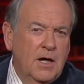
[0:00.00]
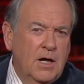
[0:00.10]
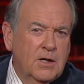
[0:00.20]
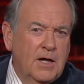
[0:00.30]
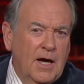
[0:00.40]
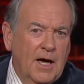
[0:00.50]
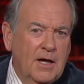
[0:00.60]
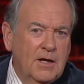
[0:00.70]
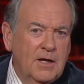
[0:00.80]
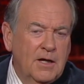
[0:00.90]
Yeah.
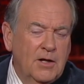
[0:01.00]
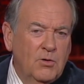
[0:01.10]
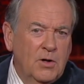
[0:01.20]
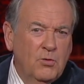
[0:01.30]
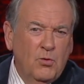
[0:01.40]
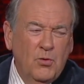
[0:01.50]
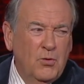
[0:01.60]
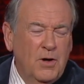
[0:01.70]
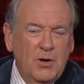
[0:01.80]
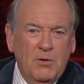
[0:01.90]
Okay. Well,
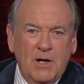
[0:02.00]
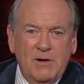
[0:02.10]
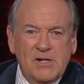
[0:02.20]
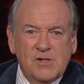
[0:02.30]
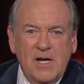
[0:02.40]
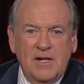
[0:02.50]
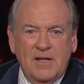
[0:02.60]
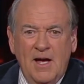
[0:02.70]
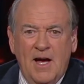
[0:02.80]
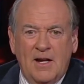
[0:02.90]
what do I say
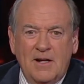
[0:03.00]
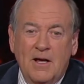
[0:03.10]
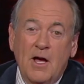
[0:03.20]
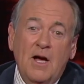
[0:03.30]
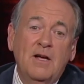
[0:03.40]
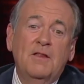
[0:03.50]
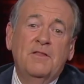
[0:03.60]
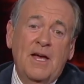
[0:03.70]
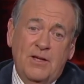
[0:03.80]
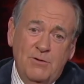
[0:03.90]
to that?
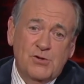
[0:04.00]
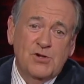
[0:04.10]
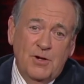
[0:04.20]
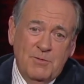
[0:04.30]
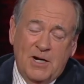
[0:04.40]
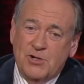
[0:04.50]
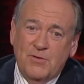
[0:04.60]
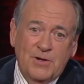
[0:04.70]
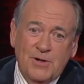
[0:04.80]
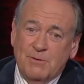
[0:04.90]
Thank you so much
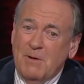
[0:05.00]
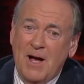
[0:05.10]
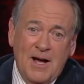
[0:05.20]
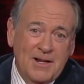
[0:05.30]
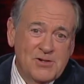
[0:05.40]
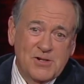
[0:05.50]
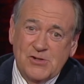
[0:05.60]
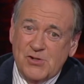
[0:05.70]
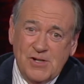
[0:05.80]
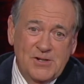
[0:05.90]
for your honest
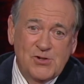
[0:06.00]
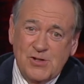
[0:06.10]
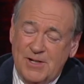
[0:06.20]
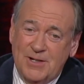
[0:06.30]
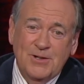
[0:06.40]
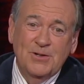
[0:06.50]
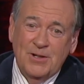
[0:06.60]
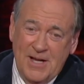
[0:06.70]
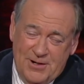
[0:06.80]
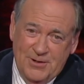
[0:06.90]
and sincere
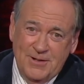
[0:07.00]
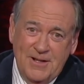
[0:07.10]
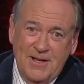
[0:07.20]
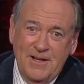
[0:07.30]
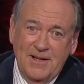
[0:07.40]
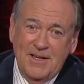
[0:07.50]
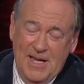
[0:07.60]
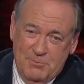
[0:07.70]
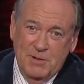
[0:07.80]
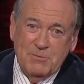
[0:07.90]
letter.
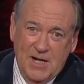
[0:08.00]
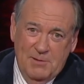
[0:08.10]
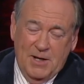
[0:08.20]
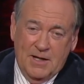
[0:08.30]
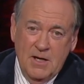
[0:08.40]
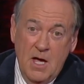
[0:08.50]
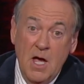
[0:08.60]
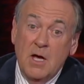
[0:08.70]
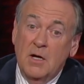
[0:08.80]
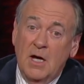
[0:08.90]
Keep them coming.
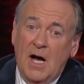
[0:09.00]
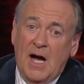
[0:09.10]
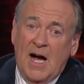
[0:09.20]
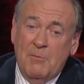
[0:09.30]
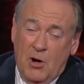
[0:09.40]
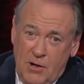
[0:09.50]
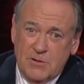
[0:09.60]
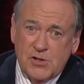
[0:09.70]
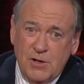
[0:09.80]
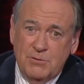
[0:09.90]
I'm
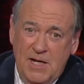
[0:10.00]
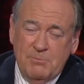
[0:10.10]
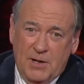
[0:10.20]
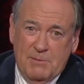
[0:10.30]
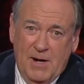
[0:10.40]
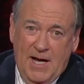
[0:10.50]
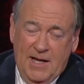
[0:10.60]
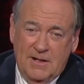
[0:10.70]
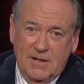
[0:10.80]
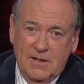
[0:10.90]
hurt so deeply
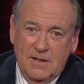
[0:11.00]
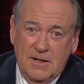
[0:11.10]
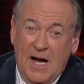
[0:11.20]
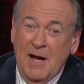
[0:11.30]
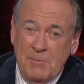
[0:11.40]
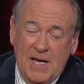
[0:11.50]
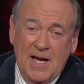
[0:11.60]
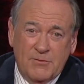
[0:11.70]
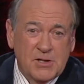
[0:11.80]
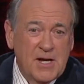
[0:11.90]
by it, I may
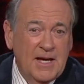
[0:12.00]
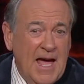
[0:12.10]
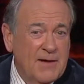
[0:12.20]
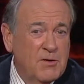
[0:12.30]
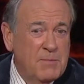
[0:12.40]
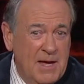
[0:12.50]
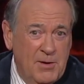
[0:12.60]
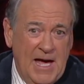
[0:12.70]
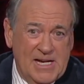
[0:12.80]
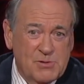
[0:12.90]
have to take half a
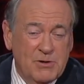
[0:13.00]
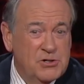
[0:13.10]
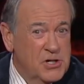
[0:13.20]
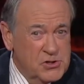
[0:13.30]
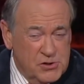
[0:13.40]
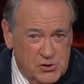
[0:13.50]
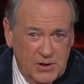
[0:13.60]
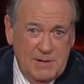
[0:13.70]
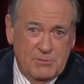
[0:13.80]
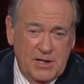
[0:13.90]
baby aspirin just to
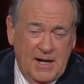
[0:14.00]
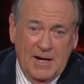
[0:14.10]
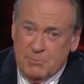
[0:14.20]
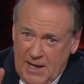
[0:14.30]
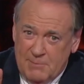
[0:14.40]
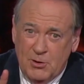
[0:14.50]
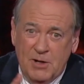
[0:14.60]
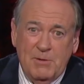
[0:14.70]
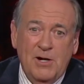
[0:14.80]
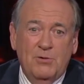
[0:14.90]
sleep tonight, but I'm
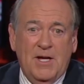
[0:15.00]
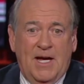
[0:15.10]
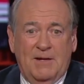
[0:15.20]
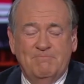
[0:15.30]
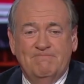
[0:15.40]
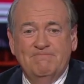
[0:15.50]
going to be okay.